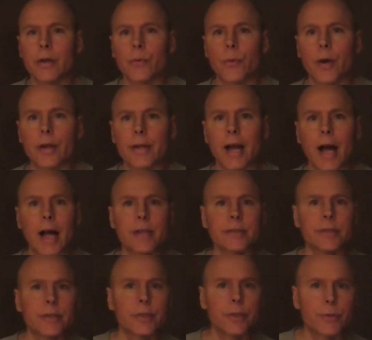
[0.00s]
what
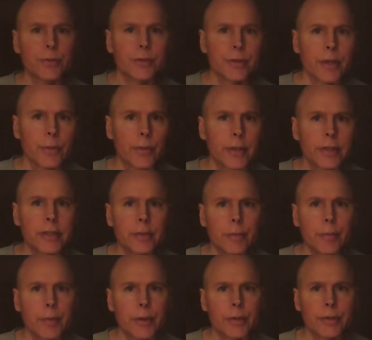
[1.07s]
constitutes a
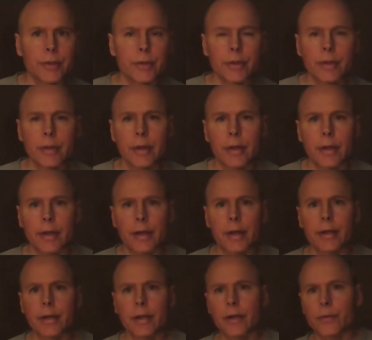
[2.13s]
reasonable person
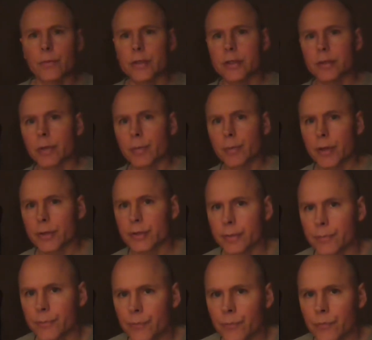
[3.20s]
and an unreasonable person